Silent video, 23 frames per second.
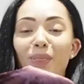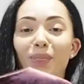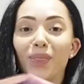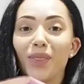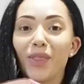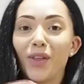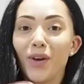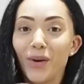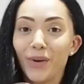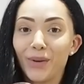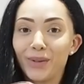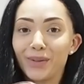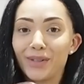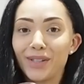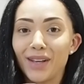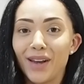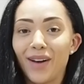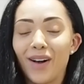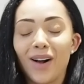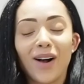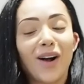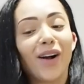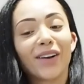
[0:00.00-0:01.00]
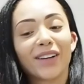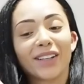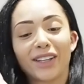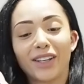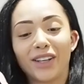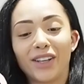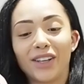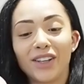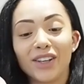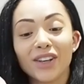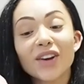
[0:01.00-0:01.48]
Those are
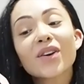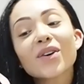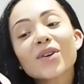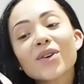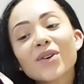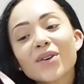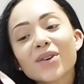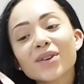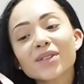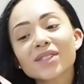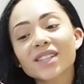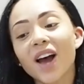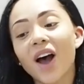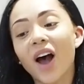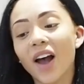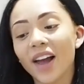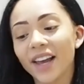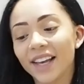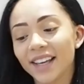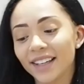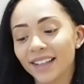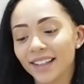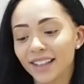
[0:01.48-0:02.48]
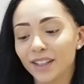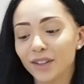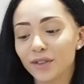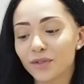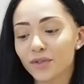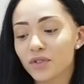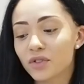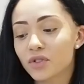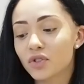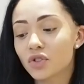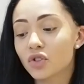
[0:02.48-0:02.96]
cute. I can think of
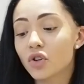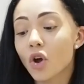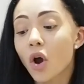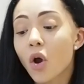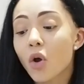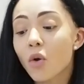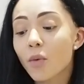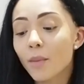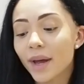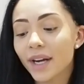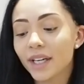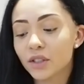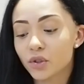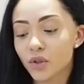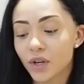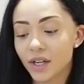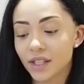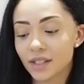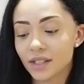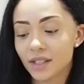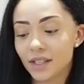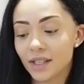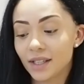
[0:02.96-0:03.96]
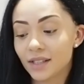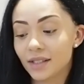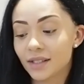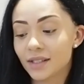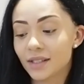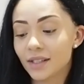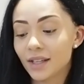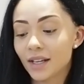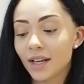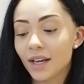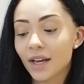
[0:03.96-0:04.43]
so many
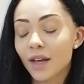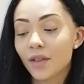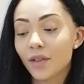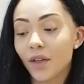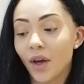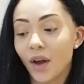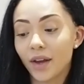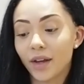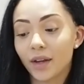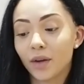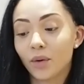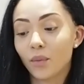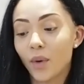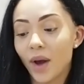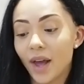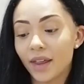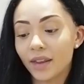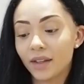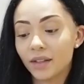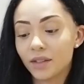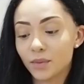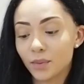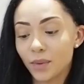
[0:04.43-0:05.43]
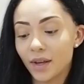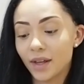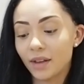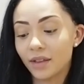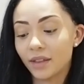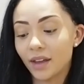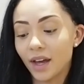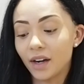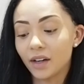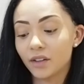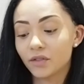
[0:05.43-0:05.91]
dresses that I can wear these
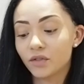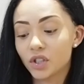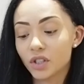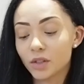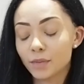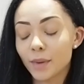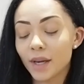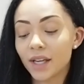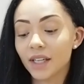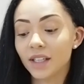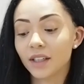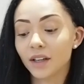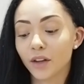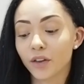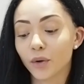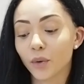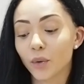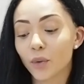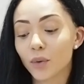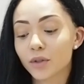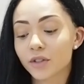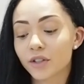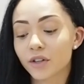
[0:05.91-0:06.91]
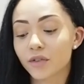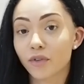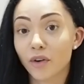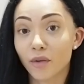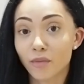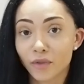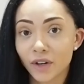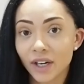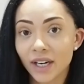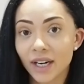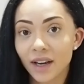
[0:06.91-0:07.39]
with. And I've just made another order
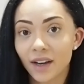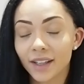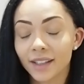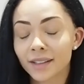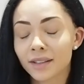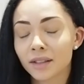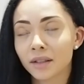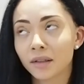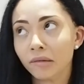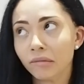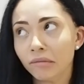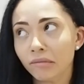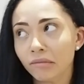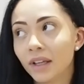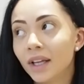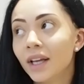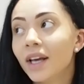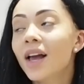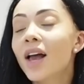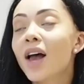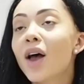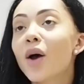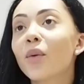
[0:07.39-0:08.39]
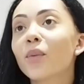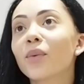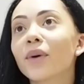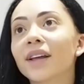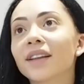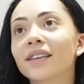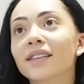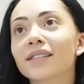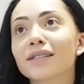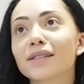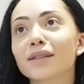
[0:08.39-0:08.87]
from Reliked
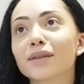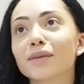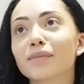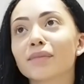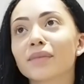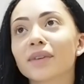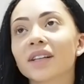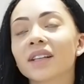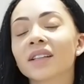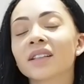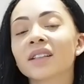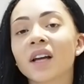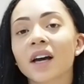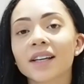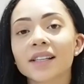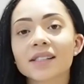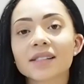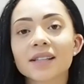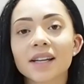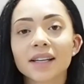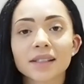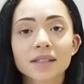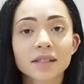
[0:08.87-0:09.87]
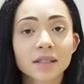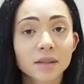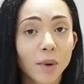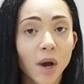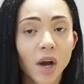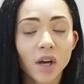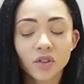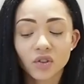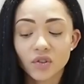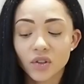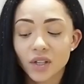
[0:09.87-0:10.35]
with some nice like
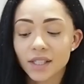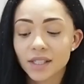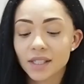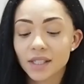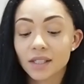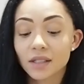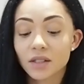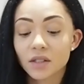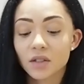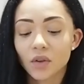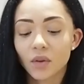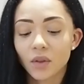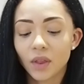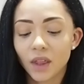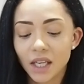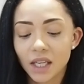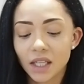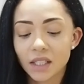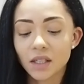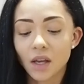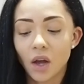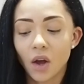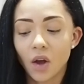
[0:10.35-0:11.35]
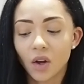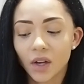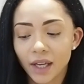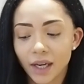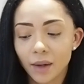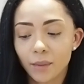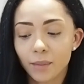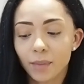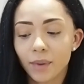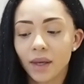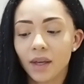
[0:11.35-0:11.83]
smart dresses. So these are
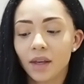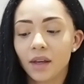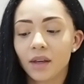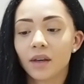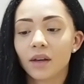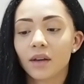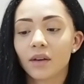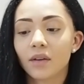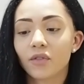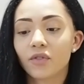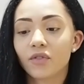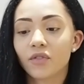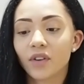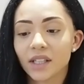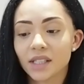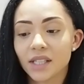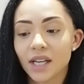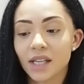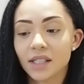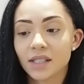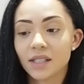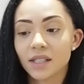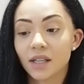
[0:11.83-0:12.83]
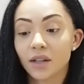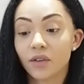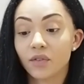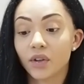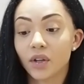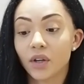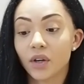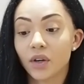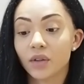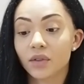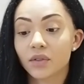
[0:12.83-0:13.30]
gonna be fantastic for
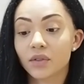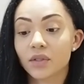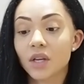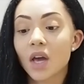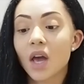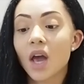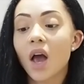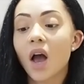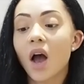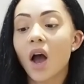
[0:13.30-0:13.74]
those.